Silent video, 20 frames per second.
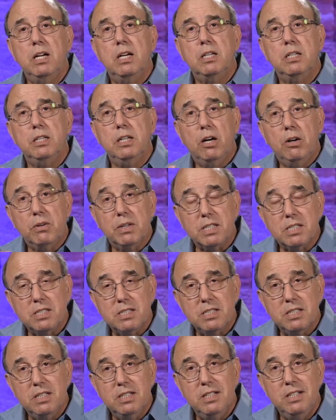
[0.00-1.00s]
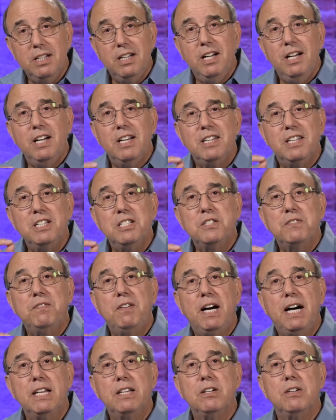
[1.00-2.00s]
Notice, this
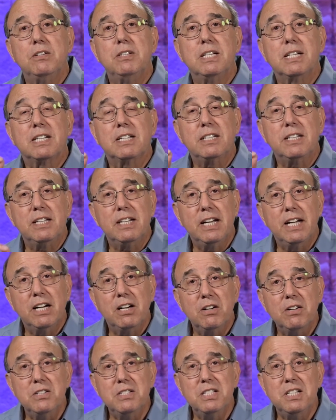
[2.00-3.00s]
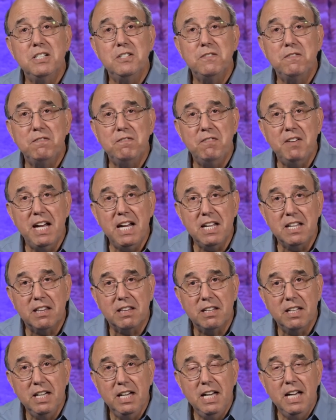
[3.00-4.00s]
father declares his faith.
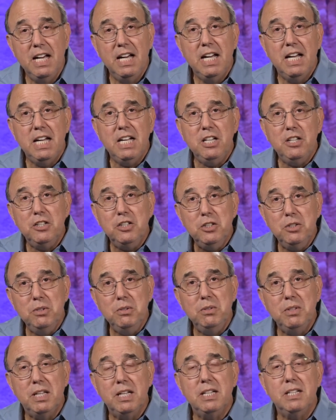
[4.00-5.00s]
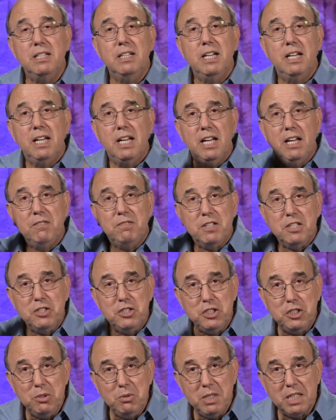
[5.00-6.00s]
He knew that if
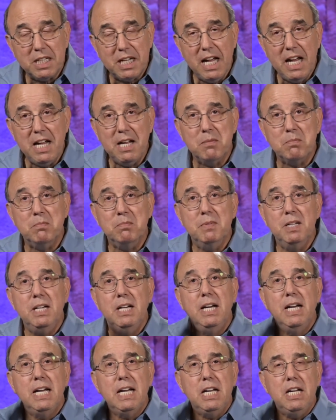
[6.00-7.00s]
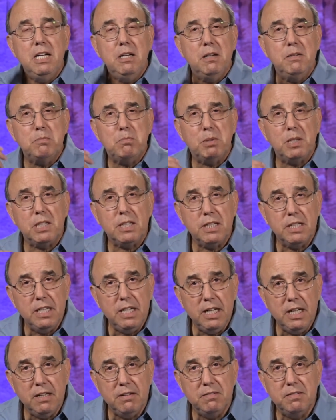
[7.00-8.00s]
Yeshua came, he had
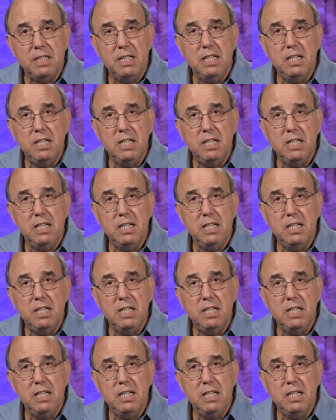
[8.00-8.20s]
believed in